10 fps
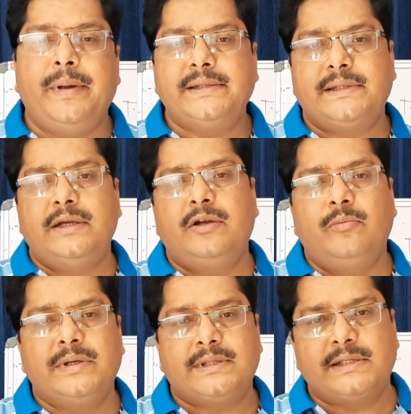patient, we
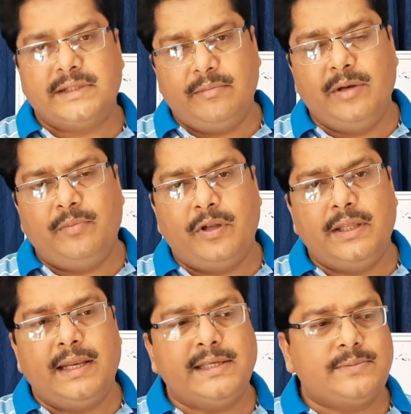must examine for
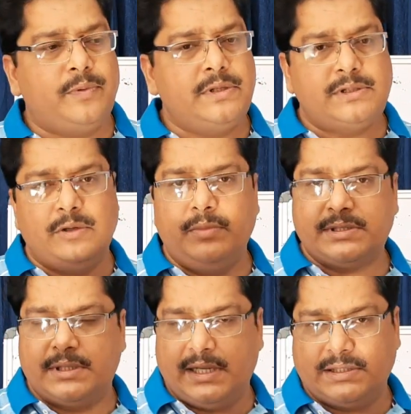the response, we
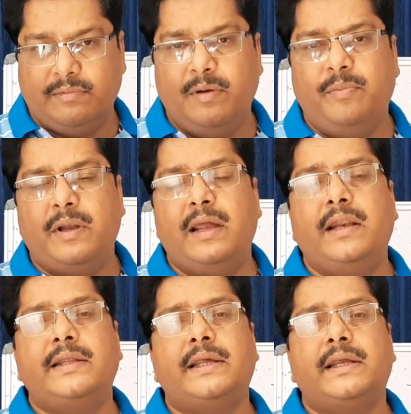must examine for
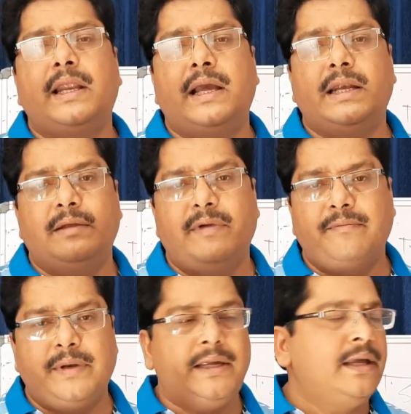anything negative
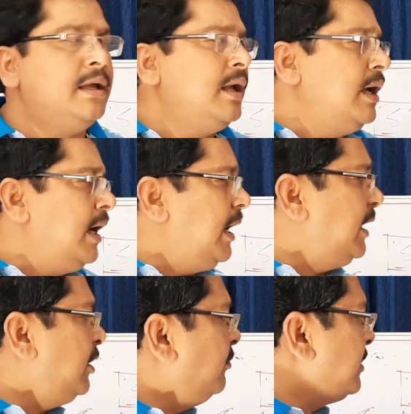happening,
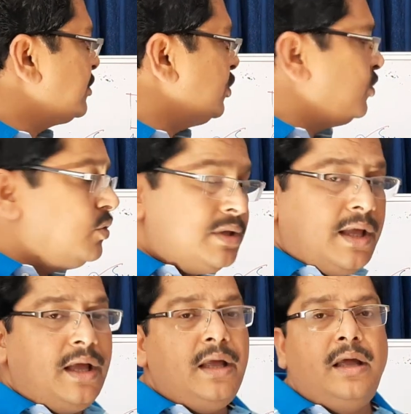and we must do
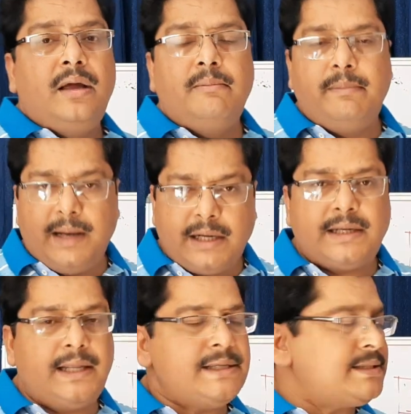the blood
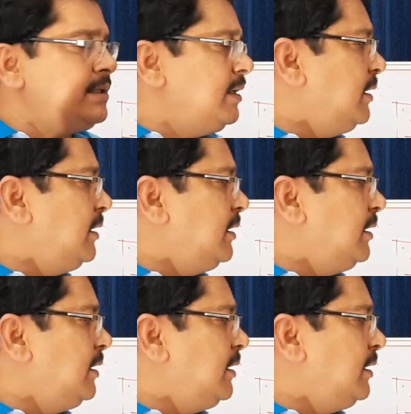test.